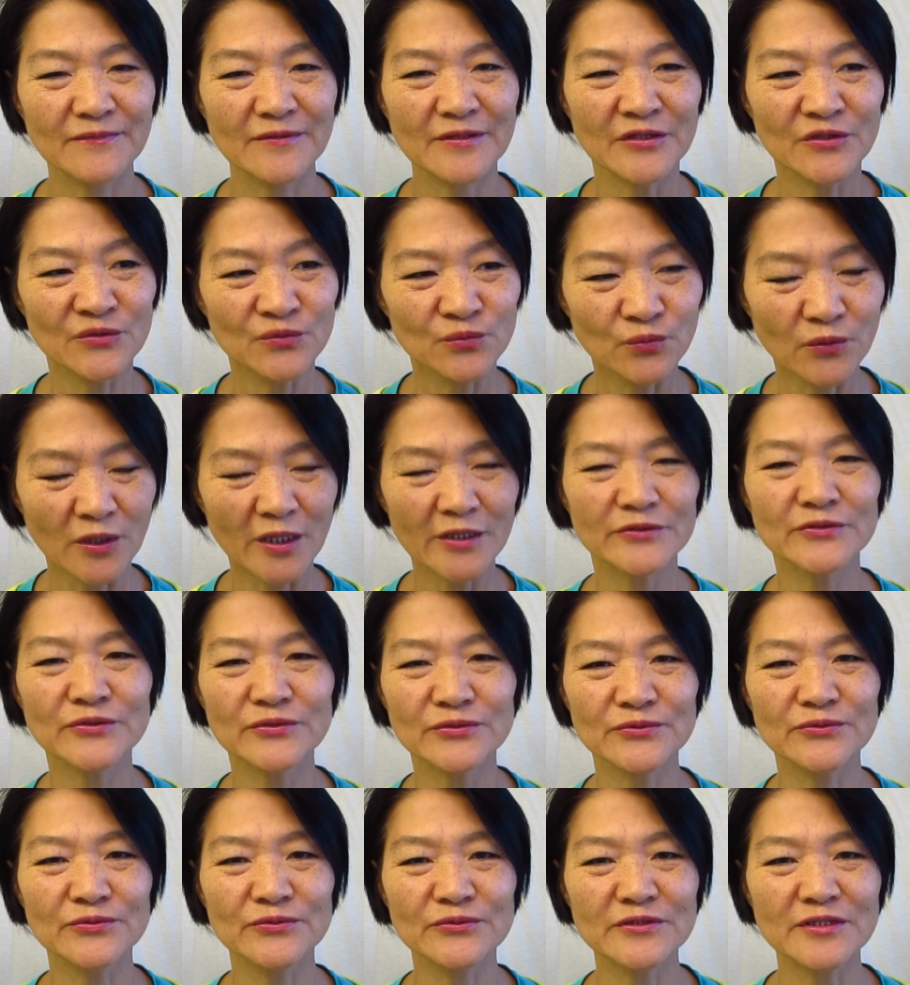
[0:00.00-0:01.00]
you want
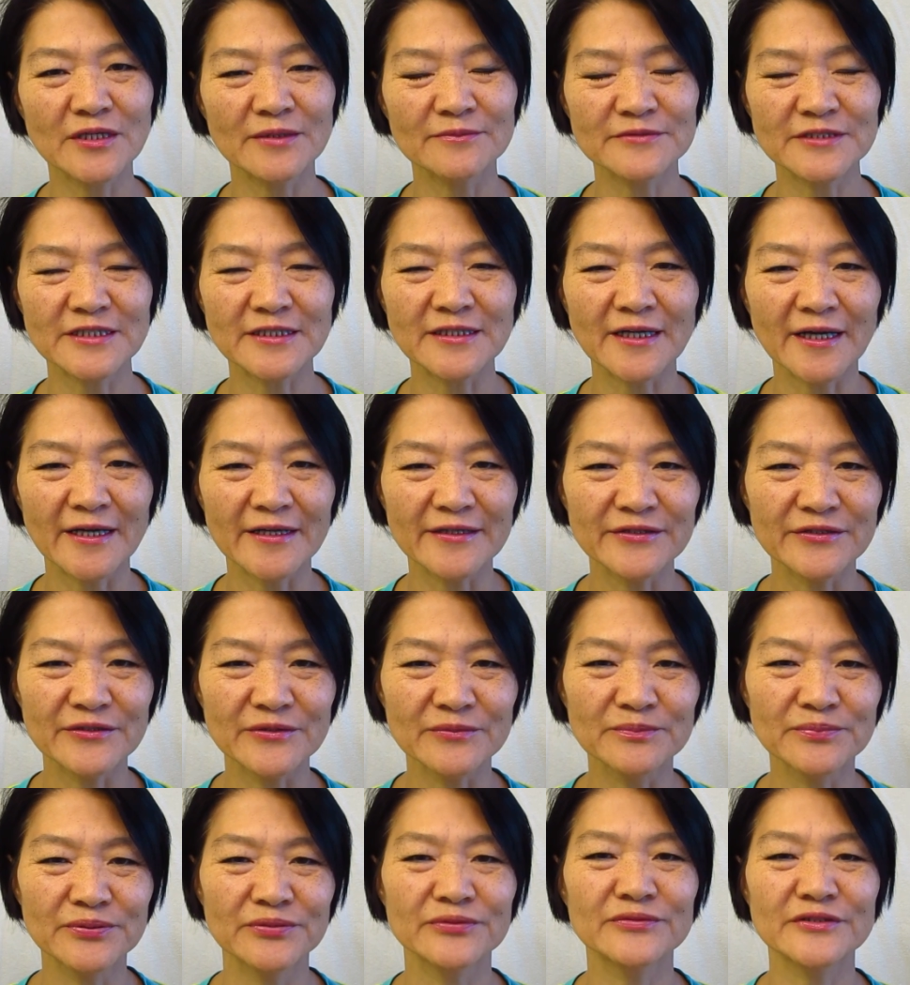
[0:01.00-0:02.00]
to do something and
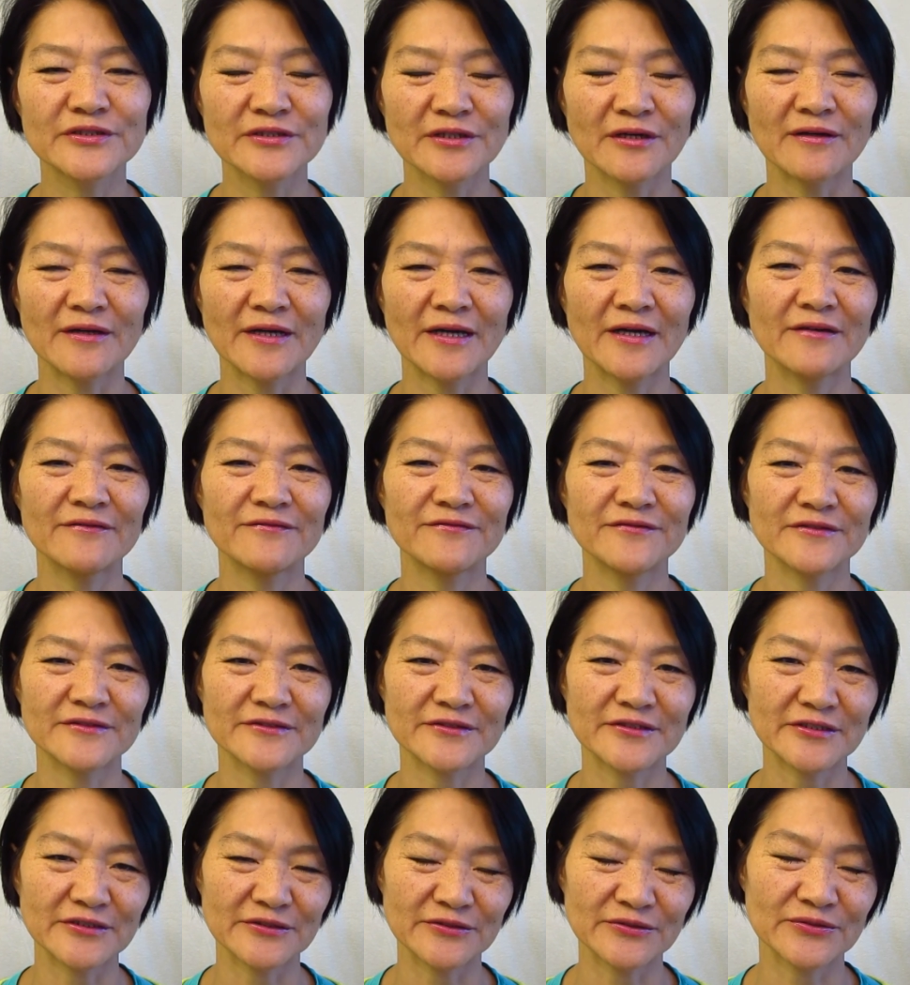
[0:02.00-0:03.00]
you put your
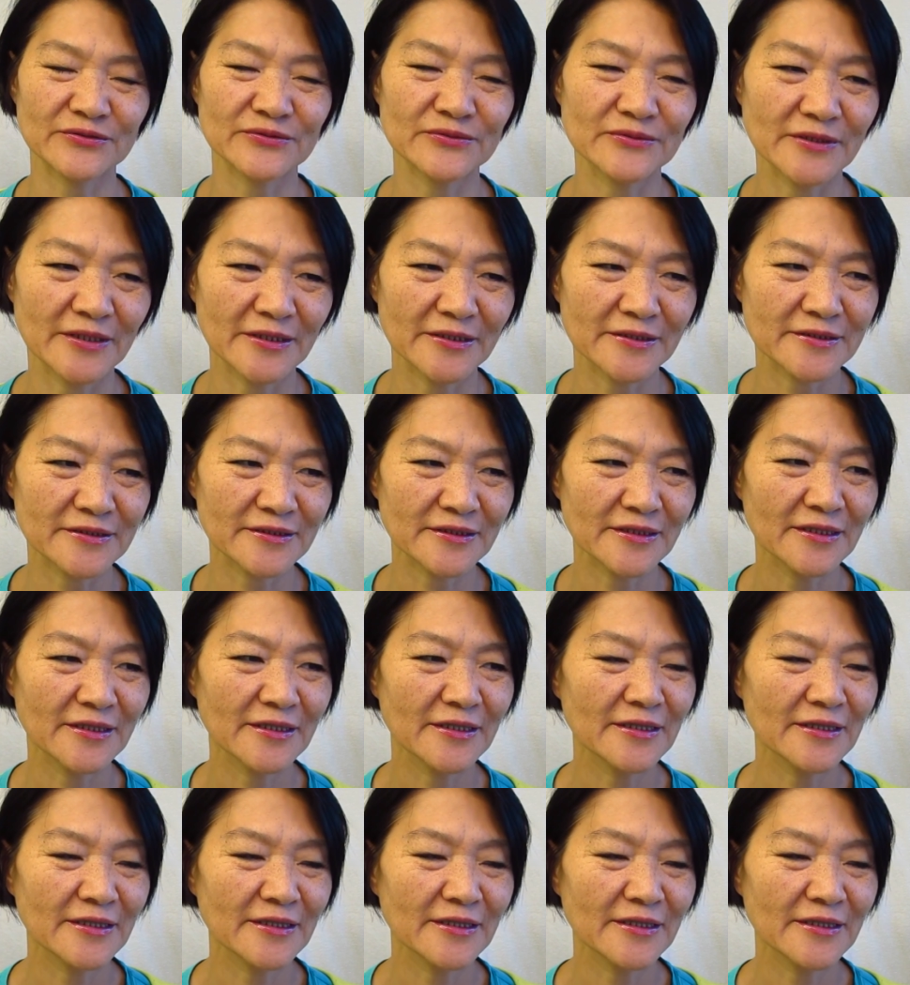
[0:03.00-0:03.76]
effort into it.